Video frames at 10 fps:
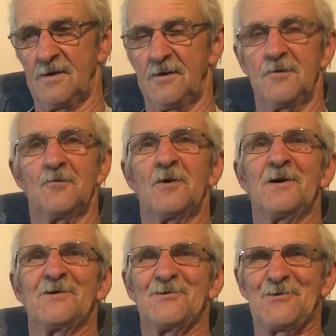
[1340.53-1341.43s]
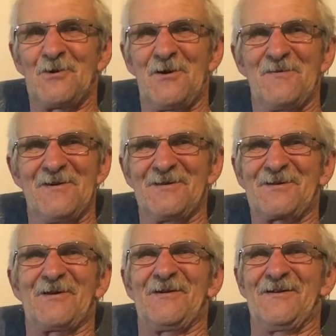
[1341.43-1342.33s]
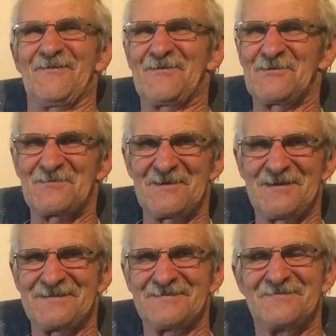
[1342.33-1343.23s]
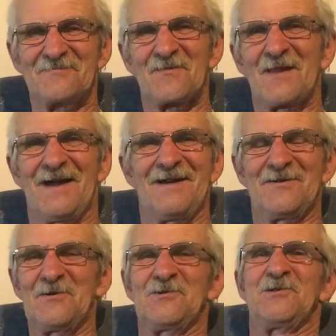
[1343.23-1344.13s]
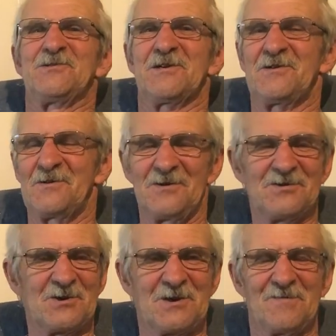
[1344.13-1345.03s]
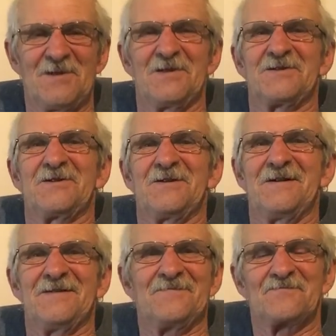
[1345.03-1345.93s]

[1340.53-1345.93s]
I didn't want to join the military in the first place. I had no desire to join the military.